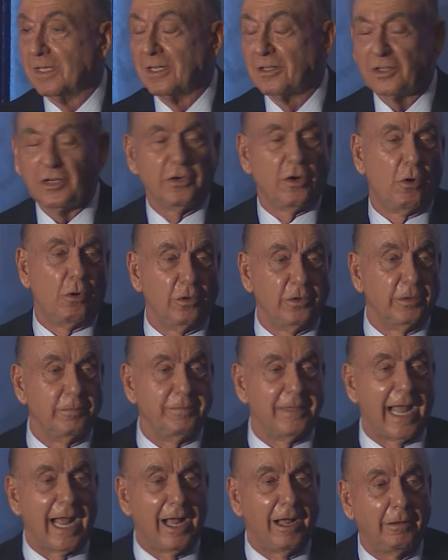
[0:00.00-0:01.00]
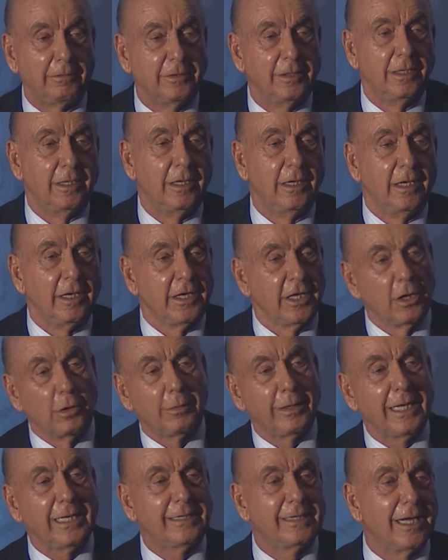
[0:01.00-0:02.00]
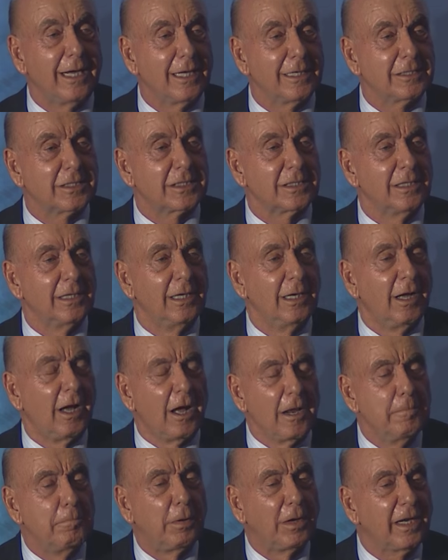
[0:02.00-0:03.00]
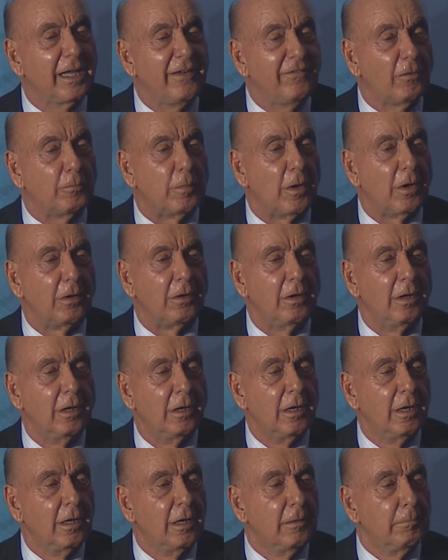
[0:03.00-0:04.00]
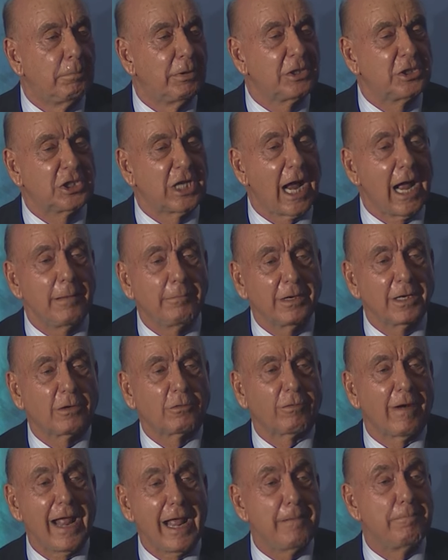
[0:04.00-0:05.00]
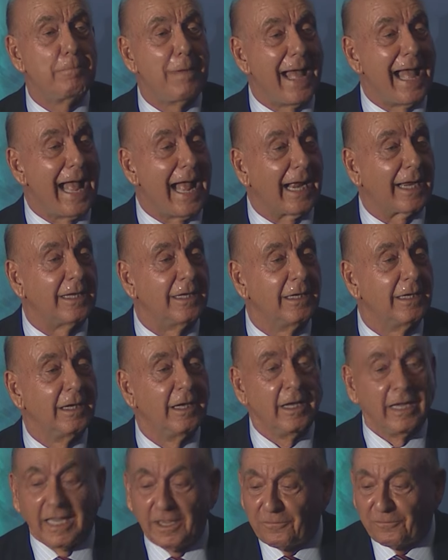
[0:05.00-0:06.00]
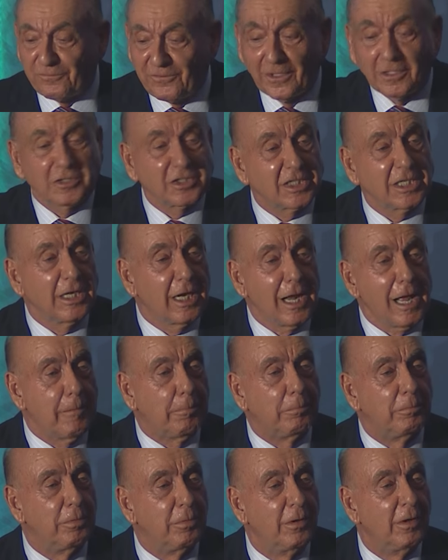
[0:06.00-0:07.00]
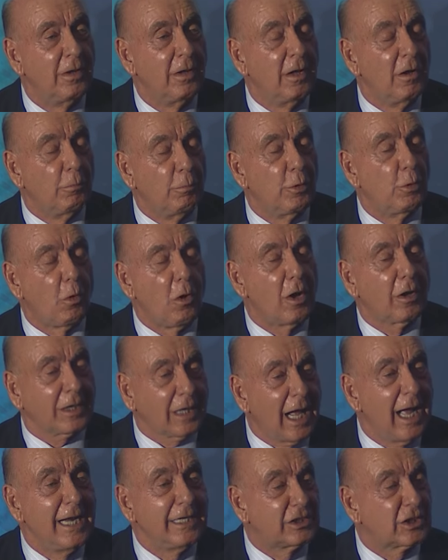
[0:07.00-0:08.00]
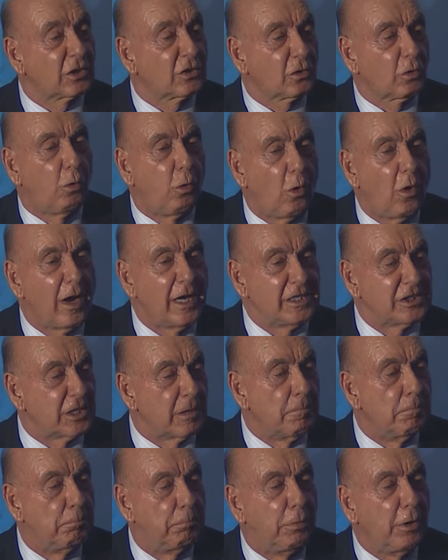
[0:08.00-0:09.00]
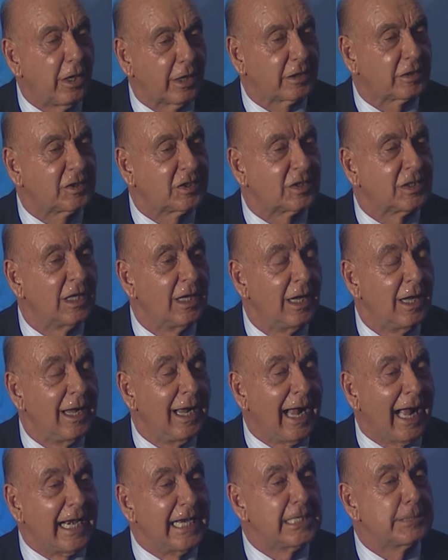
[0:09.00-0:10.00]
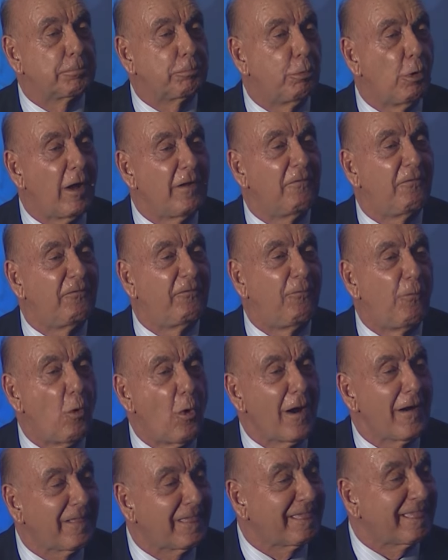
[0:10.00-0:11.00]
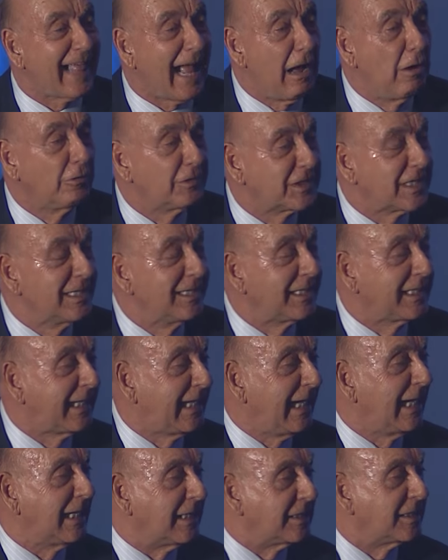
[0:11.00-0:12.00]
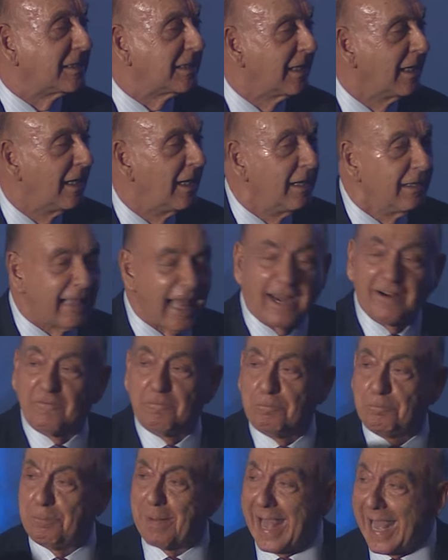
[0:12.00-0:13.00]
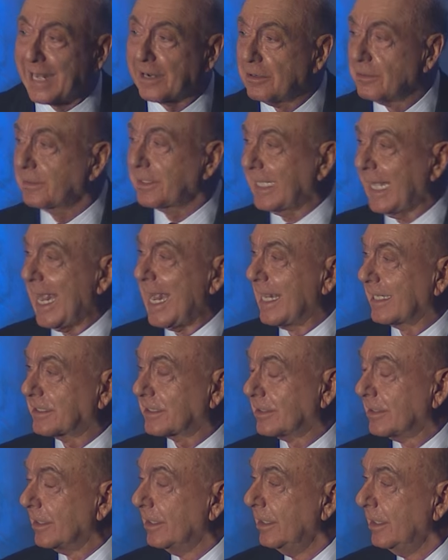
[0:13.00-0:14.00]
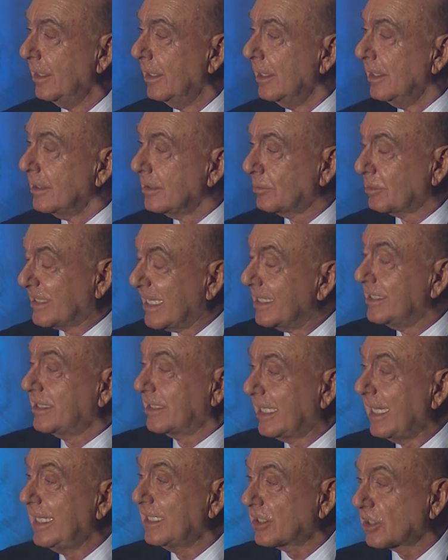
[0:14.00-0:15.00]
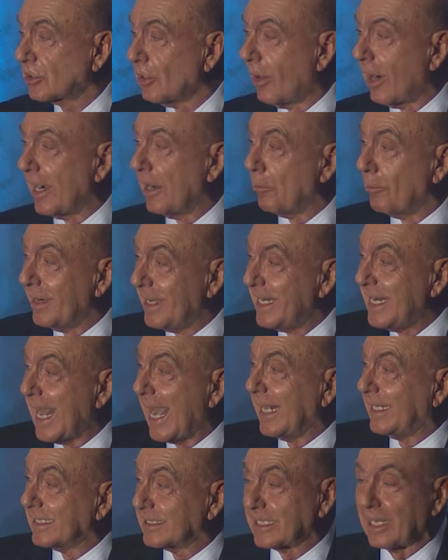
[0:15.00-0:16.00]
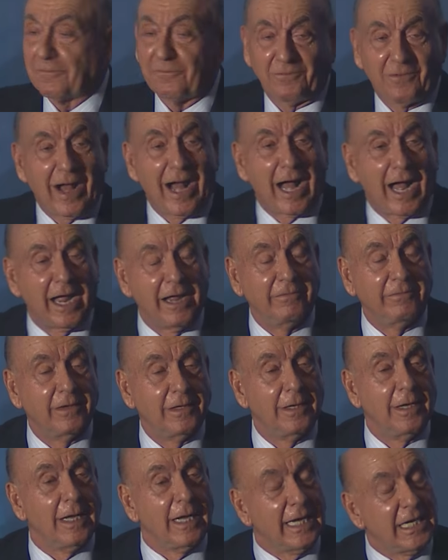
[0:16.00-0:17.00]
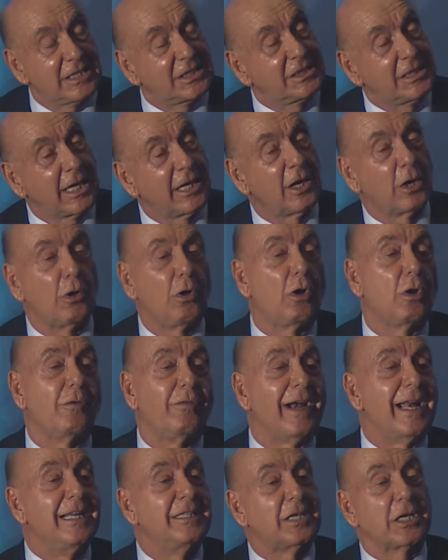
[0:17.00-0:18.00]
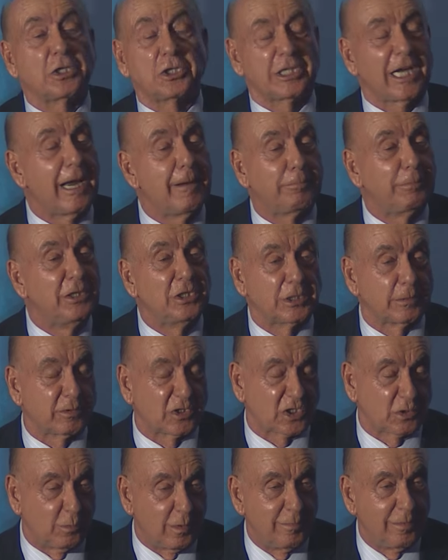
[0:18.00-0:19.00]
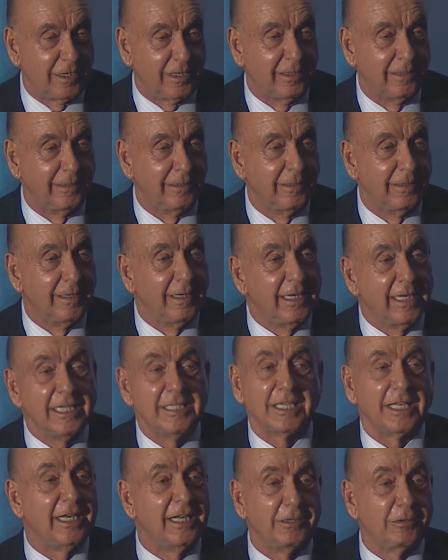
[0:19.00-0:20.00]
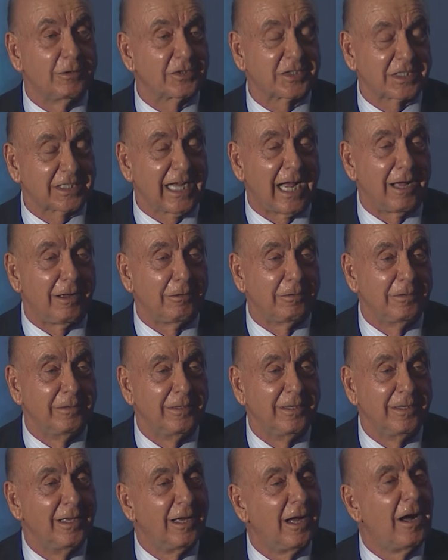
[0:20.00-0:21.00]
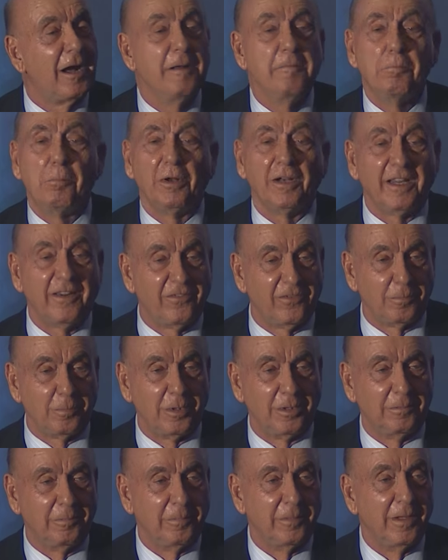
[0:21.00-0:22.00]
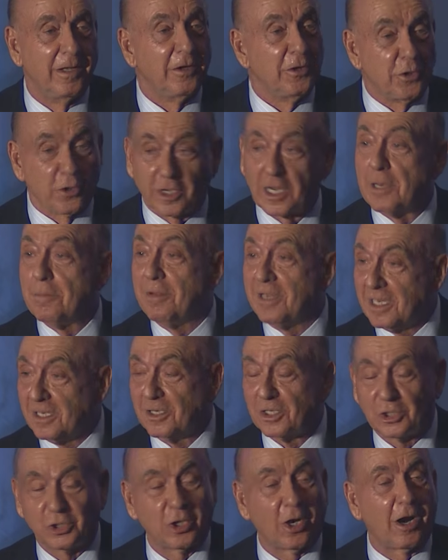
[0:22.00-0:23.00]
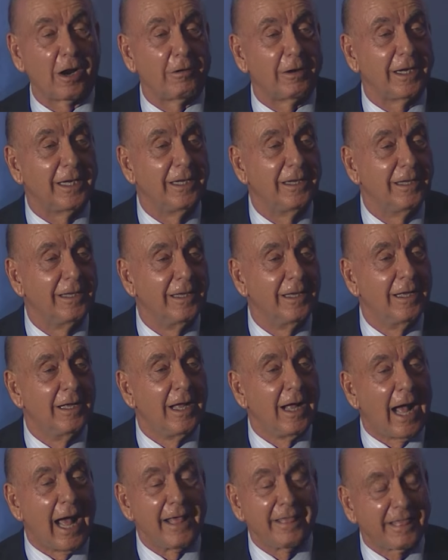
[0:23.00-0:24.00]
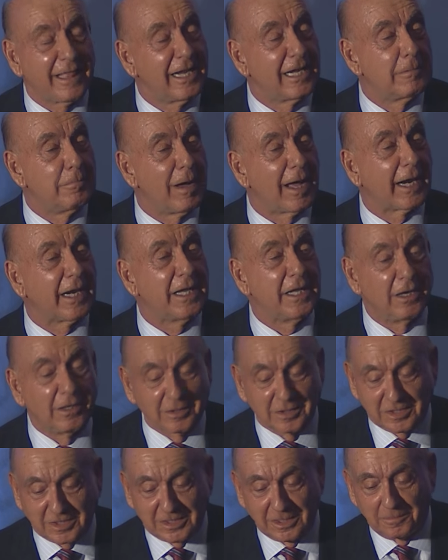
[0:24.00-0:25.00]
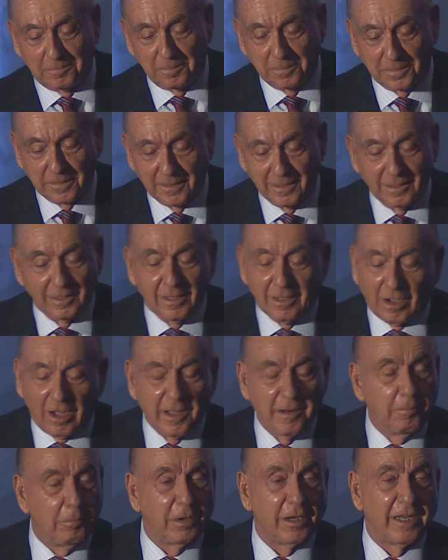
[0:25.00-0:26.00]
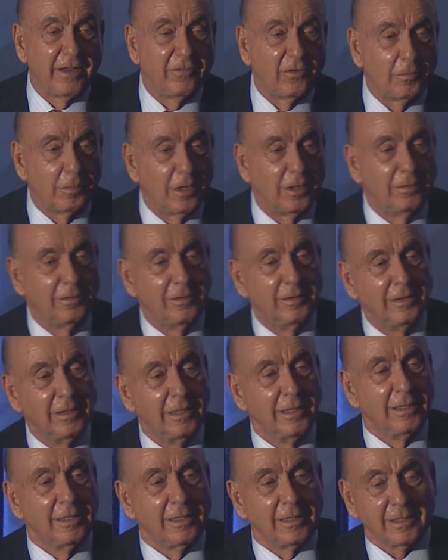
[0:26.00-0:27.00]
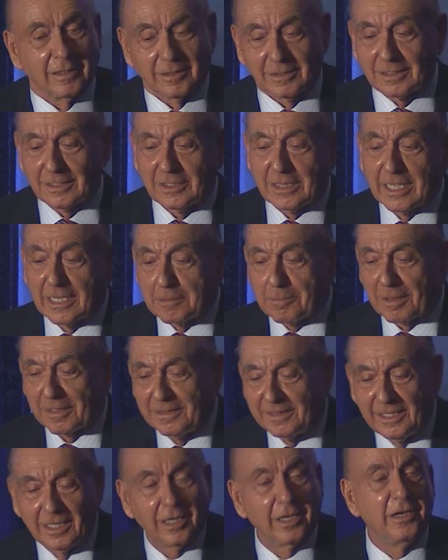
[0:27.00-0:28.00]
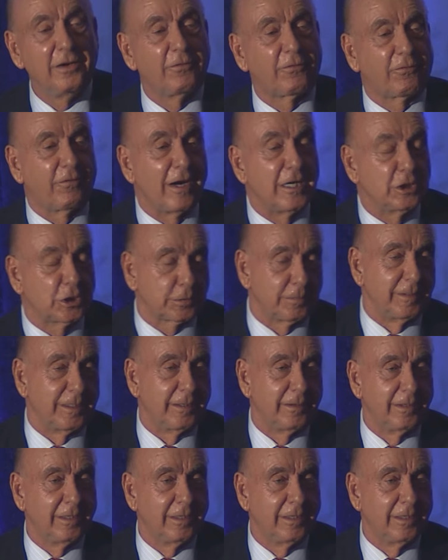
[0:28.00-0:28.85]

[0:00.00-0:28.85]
Couldn't hold him down. You know what he does? Unbelievable. Pajama grab bag. He fills it up with all kinds of toys and books. And he's brought 4,000 kids that have battled cancer since he started when he had his at 5. He's done it all over. He's a championship swimmer. He's an Eagle Scout. Unbelievable. You're going to meet Najari. I think about a youngster. Unbelievable. Think about Dylan Frenchman.